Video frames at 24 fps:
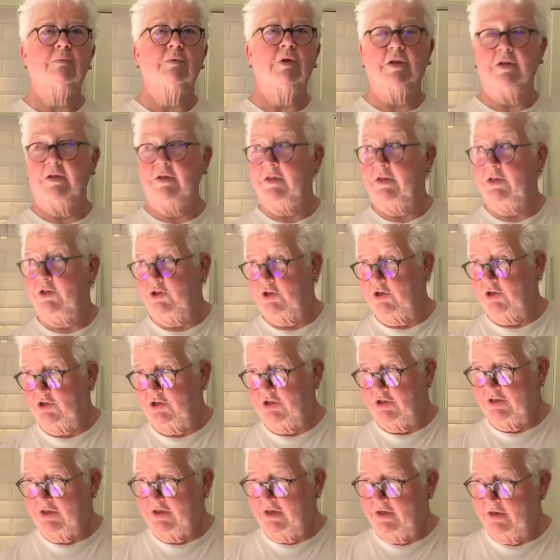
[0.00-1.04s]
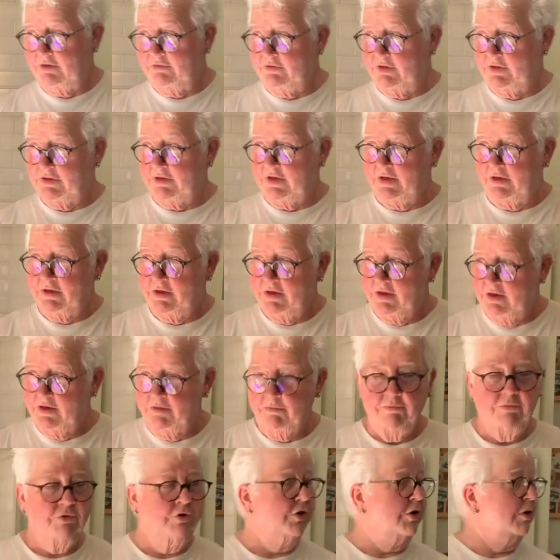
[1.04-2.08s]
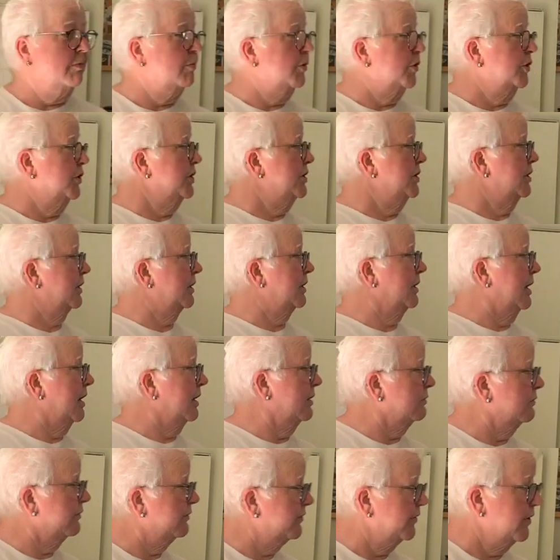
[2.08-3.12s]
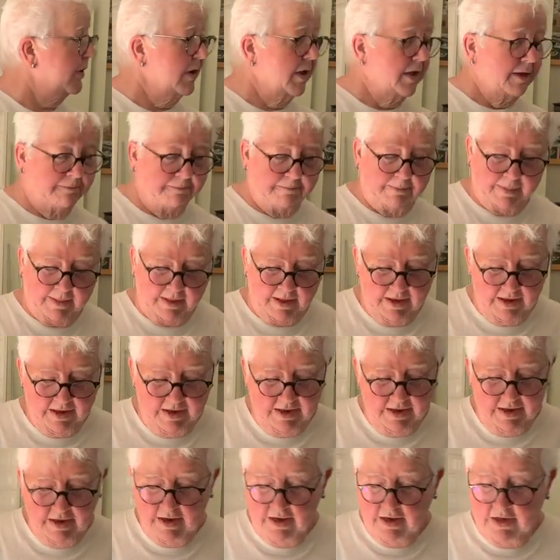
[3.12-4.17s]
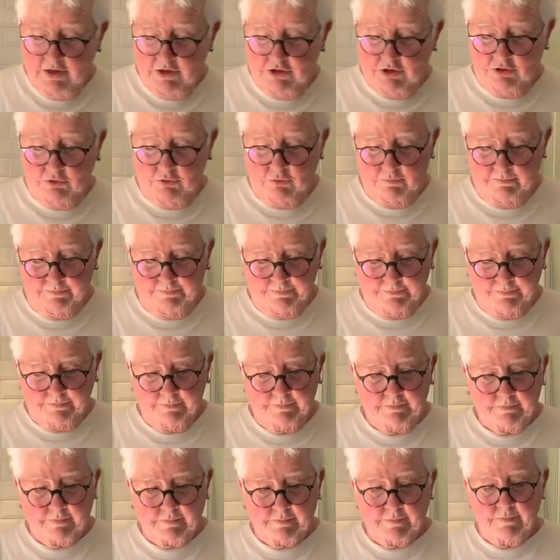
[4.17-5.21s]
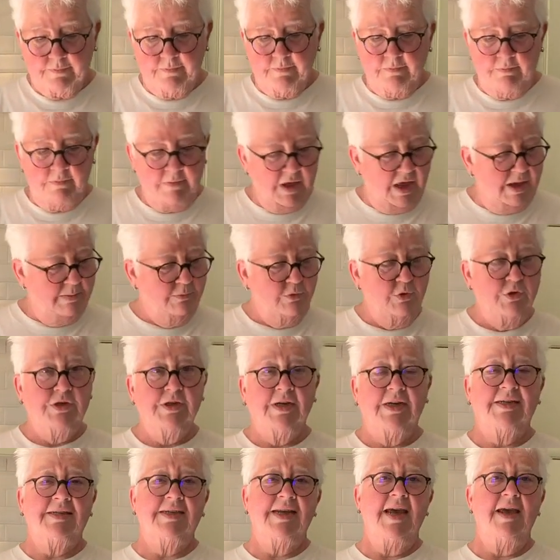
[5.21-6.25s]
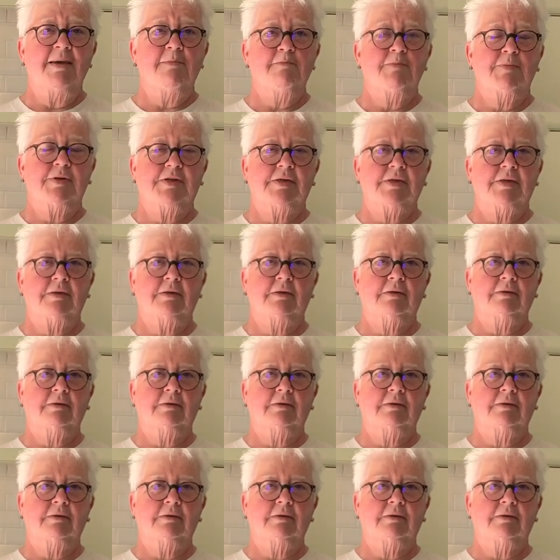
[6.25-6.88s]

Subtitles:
Well, indeed, you could just sit out in the sun, put it on the bonnet of your car, it'll fry. So, I'm going to attempt